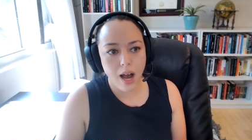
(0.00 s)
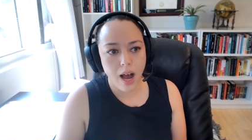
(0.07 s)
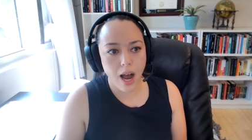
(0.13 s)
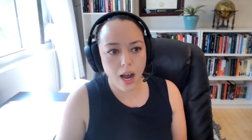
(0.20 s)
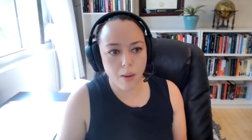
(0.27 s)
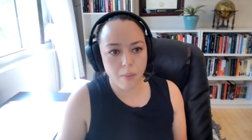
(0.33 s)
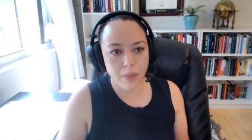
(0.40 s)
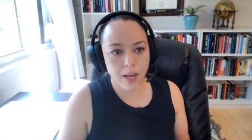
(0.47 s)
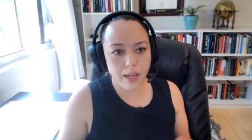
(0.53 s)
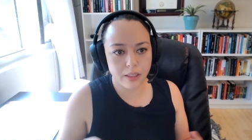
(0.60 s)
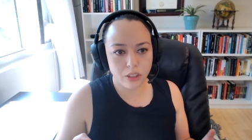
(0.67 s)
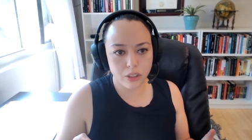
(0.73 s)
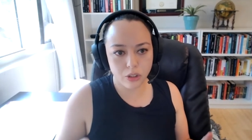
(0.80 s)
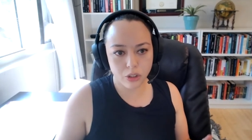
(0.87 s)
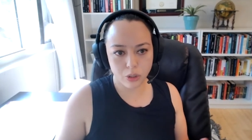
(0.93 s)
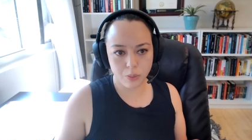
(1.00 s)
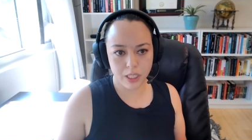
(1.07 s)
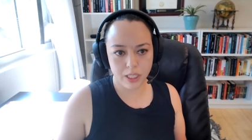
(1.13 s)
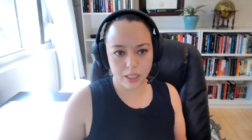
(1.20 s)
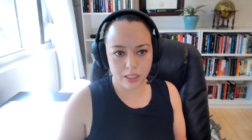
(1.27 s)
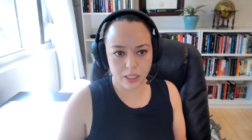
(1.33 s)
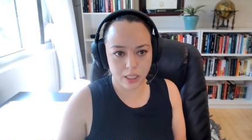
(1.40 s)
um, and social
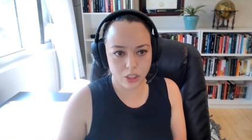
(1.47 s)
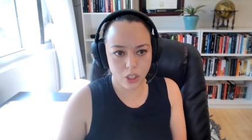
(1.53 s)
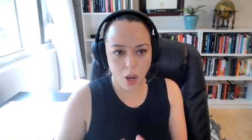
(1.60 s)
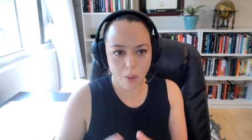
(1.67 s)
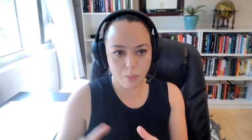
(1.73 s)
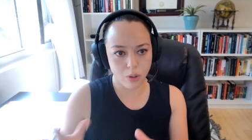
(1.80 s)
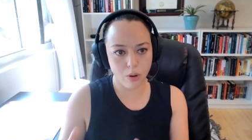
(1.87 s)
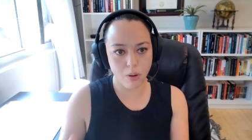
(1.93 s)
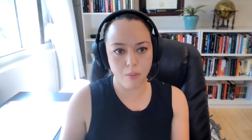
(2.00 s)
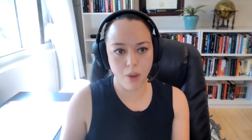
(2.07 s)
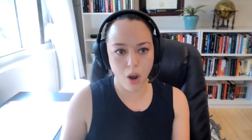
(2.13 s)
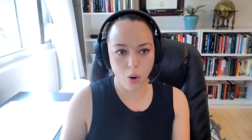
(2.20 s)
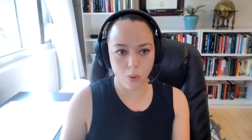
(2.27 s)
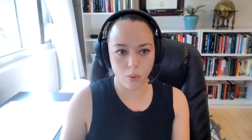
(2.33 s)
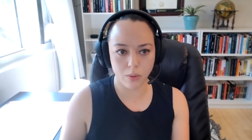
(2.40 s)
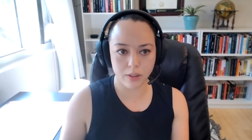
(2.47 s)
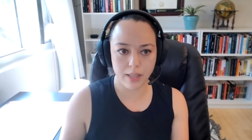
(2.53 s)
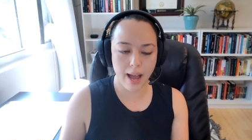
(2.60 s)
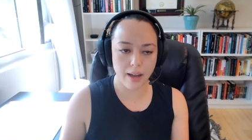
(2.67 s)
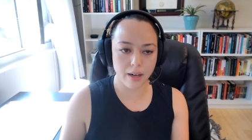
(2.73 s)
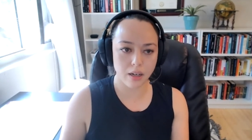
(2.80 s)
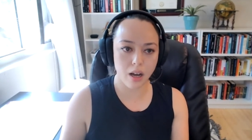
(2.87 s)
media does not promote
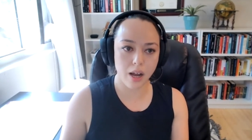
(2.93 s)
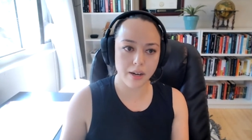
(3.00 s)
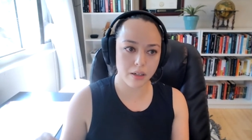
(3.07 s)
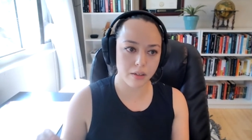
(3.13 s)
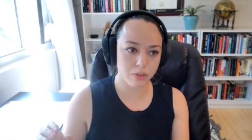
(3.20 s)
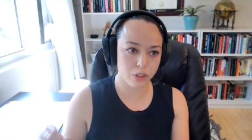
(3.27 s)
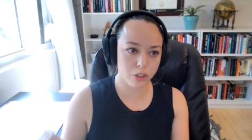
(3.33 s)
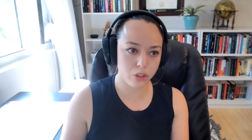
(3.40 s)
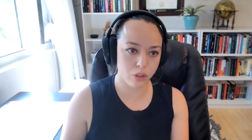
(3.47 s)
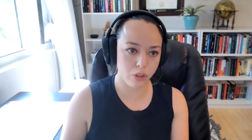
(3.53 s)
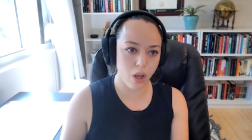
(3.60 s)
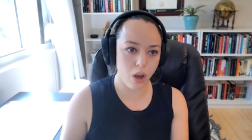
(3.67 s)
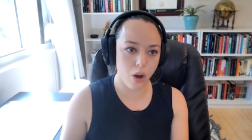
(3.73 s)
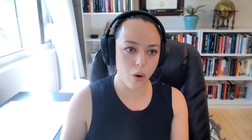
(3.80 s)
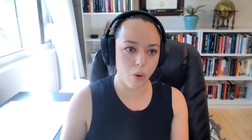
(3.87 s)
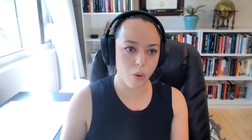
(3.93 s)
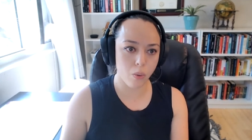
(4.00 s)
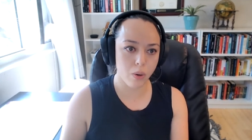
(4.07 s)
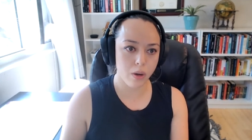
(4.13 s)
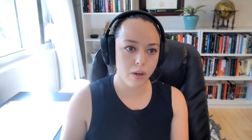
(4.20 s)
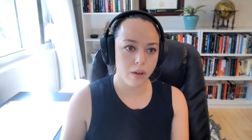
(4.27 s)
that kind of slow